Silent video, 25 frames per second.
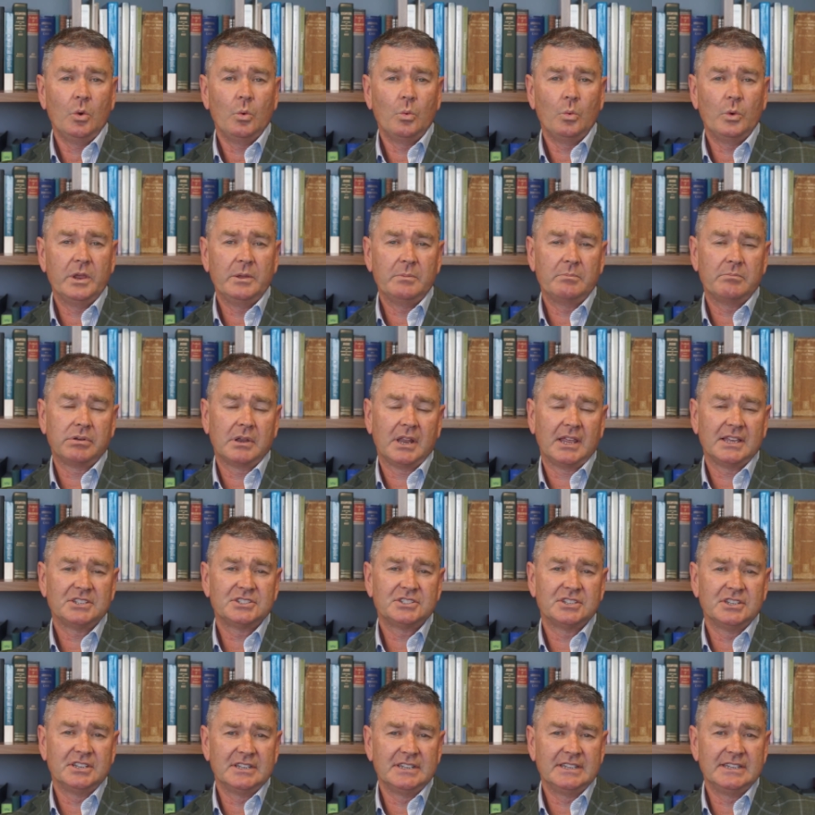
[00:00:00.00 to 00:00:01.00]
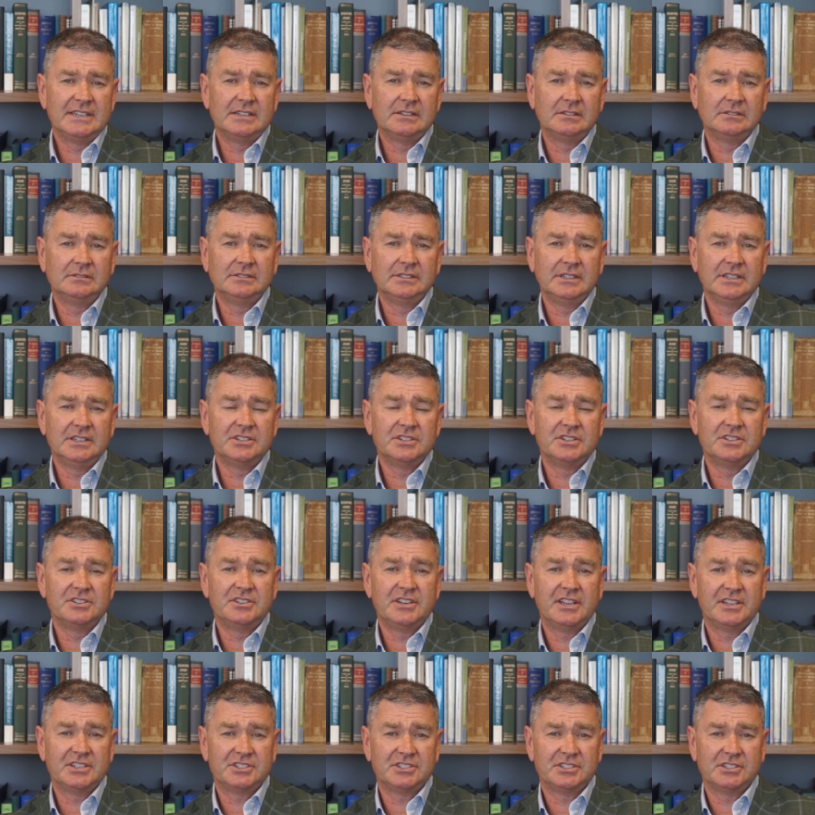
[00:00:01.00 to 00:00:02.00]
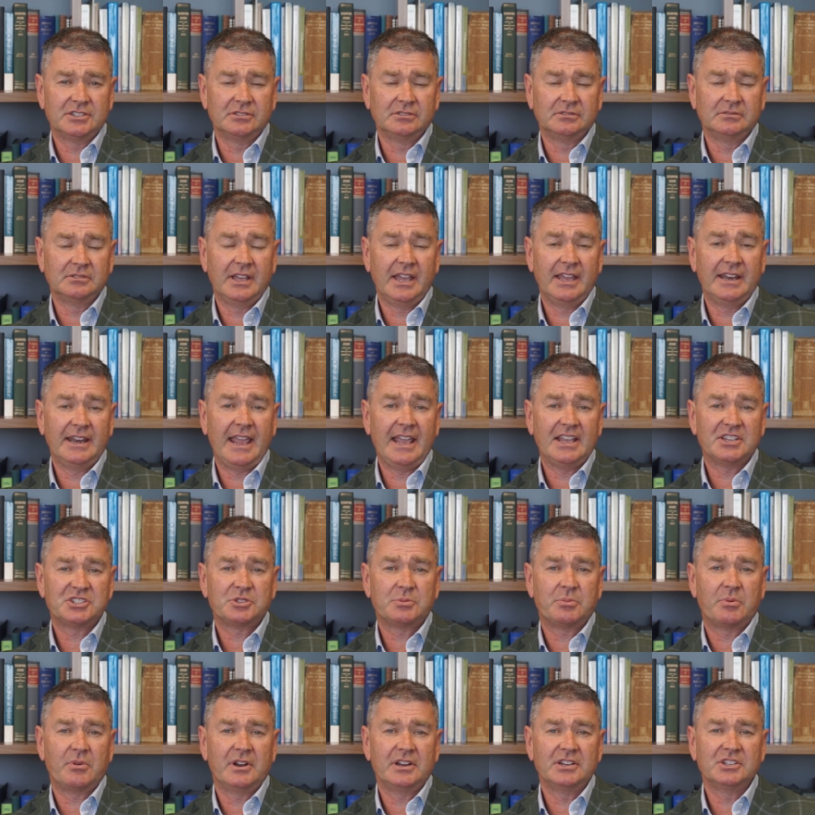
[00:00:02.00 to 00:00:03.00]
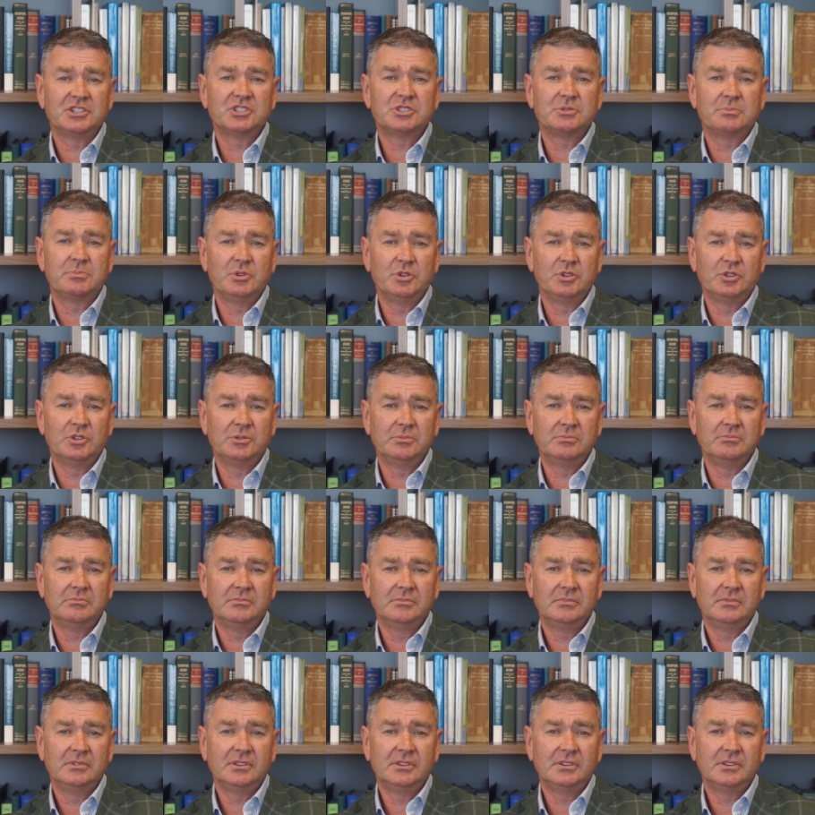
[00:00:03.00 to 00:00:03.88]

we place a needle into the testicle and aspirate sperm